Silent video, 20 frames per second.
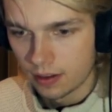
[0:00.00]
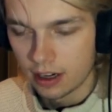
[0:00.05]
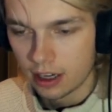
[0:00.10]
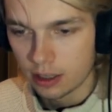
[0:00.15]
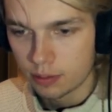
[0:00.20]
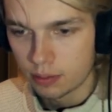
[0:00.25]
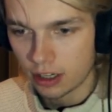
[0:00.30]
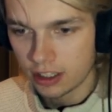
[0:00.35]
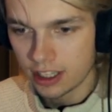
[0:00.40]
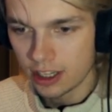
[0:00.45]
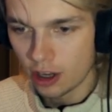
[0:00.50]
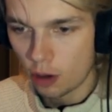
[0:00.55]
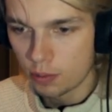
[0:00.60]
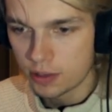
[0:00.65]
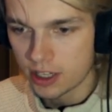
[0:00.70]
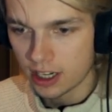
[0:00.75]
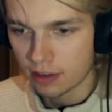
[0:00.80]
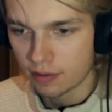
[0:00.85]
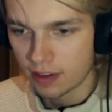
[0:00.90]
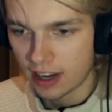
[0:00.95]
Let's plug the
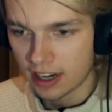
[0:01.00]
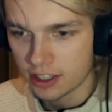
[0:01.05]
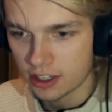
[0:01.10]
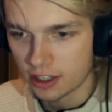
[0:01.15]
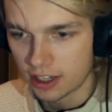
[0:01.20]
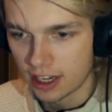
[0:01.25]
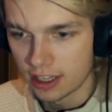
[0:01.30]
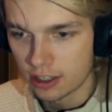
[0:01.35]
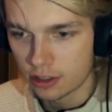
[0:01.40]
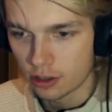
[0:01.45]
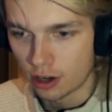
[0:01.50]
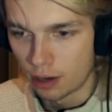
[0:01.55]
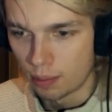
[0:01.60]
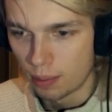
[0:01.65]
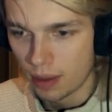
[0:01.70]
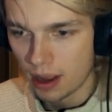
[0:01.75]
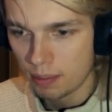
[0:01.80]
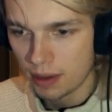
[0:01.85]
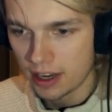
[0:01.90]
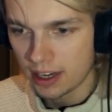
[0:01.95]
object vector into our
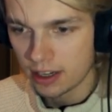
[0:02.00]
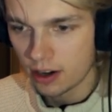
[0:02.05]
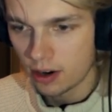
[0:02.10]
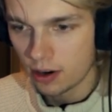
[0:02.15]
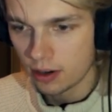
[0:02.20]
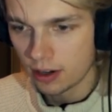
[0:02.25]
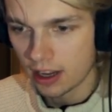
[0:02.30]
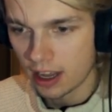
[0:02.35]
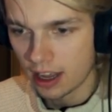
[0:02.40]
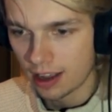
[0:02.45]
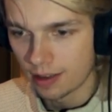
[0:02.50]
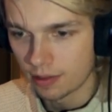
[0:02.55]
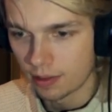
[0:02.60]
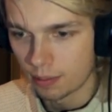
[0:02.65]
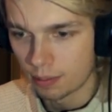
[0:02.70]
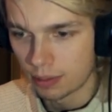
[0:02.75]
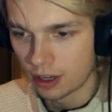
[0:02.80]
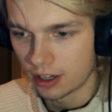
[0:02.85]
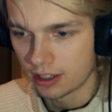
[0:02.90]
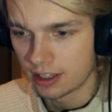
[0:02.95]
mapping node
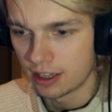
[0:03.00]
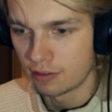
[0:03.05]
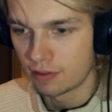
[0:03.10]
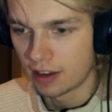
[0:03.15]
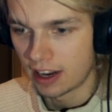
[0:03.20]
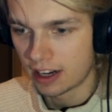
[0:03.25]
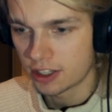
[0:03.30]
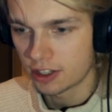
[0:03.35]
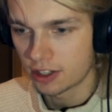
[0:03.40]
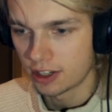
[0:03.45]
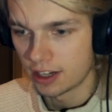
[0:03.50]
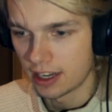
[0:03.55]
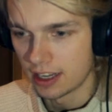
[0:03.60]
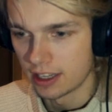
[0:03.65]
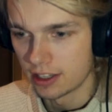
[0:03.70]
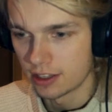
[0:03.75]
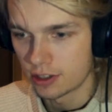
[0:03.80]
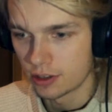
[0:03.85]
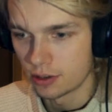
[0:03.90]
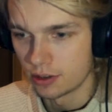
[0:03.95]
and plug the vector
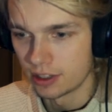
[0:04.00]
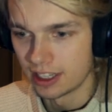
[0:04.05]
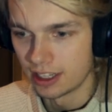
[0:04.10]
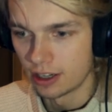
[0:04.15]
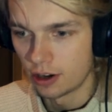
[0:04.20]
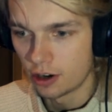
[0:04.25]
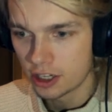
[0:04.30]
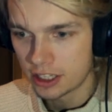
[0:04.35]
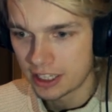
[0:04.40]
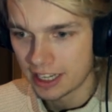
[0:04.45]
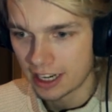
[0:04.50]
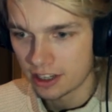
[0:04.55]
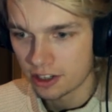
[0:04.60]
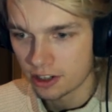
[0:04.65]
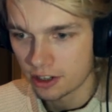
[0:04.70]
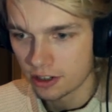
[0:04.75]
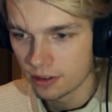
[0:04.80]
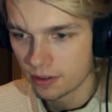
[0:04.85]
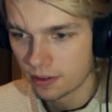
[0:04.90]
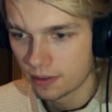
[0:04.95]
into the noise
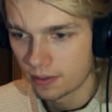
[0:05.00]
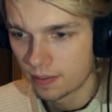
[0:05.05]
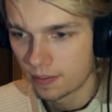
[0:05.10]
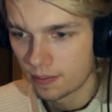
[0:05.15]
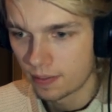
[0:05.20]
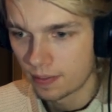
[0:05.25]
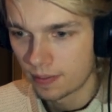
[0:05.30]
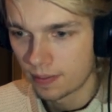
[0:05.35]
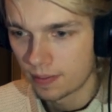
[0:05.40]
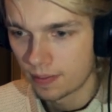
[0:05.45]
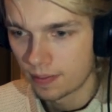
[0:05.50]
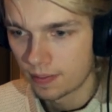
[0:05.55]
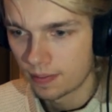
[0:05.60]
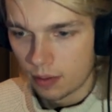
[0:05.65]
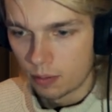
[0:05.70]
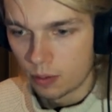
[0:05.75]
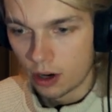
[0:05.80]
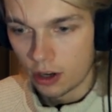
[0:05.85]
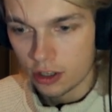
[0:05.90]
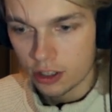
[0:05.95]
texture.
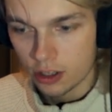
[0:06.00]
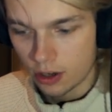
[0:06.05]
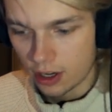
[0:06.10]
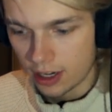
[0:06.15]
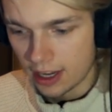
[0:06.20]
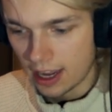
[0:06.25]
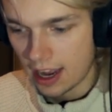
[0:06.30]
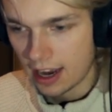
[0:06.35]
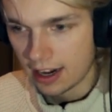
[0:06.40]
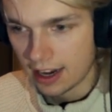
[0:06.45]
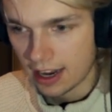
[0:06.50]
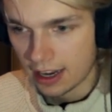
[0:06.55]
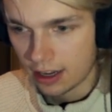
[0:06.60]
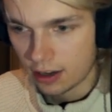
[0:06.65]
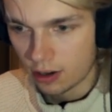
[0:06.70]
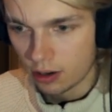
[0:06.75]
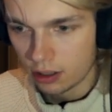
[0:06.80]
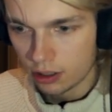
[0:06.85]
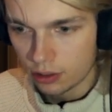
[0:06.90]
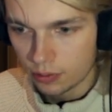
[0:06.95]
We're also going to add a
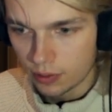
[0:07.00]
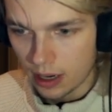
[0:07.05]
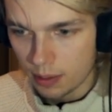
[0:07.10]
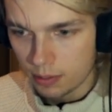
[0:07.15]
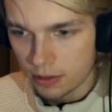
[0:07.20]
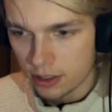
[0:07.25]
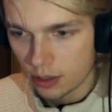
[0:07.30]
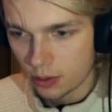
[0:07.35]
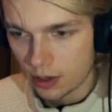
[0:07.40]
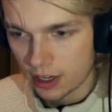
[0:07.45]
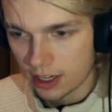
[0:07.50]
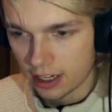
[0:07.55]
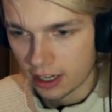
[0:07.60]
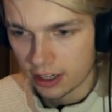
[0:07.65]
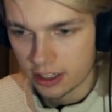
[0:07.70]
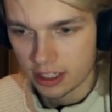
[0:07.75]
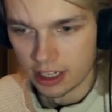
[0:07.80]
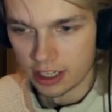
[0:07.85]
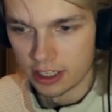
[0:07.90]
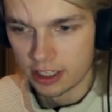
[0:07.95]
color ramp so we can
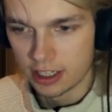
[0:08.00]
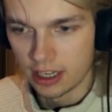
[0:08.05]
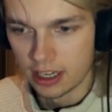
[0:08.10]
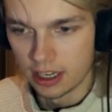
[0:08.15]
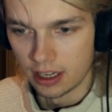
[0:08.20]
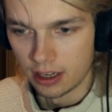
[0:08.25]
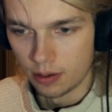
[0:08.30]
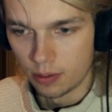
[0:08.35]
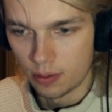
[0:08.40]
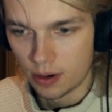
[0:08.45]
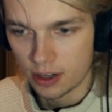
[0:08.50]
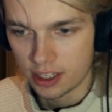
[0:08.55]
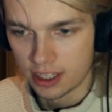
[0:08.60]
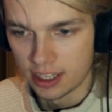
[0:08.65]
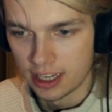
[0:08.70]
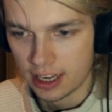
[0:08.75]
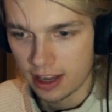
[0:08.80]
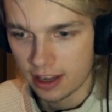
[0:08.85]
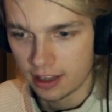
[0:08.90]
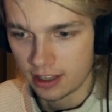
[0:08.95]
actually see
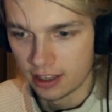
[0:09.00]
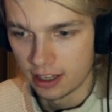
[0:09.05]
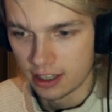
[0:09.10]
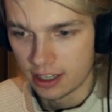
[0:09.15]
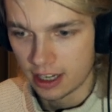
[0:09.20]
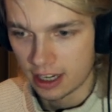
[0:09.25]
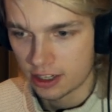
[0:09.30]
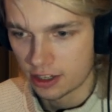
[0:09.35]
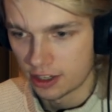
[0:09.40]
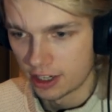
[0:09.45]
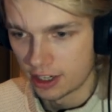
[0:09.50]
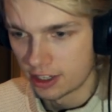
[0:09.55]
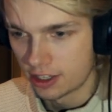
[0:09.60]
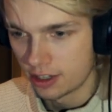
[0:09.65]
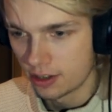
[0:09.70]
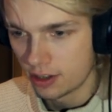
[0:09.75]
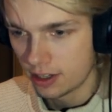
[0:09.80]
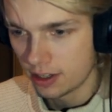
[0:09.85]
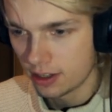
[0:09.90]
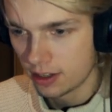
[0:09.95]
what the texture is
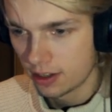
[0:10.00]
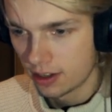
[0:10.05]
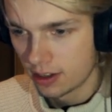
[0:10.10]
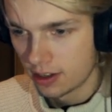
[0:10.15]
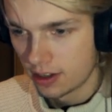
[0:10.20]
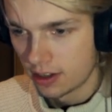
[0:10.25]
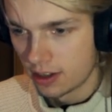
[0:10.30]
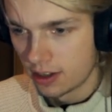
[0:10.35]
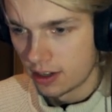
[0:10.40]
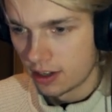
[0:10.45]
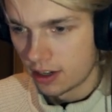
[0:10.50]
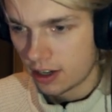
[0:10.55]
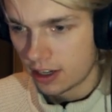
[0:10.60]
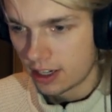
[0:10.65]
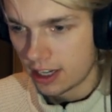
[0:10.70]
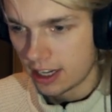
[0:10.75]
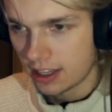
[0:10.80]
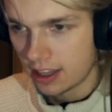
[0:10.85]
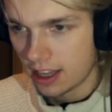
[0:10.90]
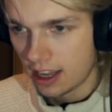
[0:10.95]
doing.
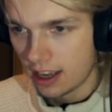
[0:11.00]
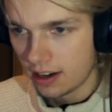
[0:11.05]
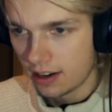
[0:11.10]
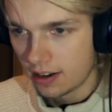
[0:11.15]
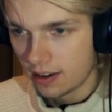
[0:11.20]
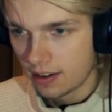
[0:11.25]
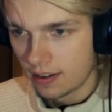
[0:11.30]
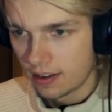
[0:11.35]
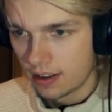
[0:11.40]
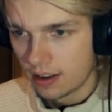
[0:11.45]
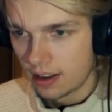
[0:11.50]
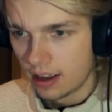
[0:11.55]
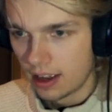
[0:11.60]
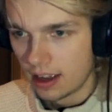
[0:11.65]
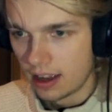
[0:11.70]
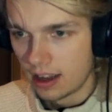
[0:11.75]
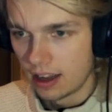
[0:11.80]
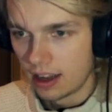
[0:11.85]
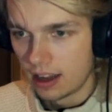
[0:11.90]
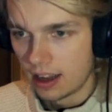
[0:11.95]
Connect that
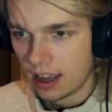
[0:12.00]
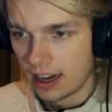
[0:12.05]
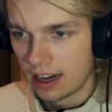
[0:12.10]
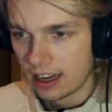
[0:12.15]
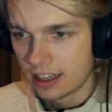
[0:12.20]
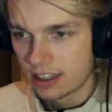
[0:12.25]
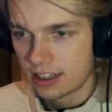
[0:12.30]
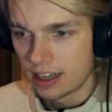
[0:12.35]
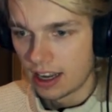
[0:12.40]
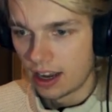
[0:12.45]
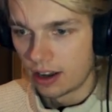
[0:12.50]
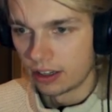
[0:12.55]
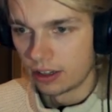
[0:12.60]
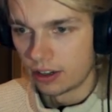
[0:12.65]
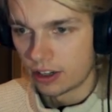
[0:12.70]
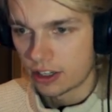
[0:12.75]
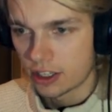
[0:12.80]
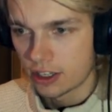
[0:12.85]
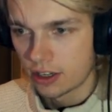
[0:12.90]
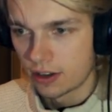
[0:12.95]
and let's see how it
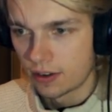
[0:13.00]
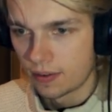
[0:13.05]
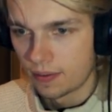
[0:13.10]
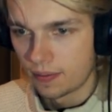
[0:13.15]
looks.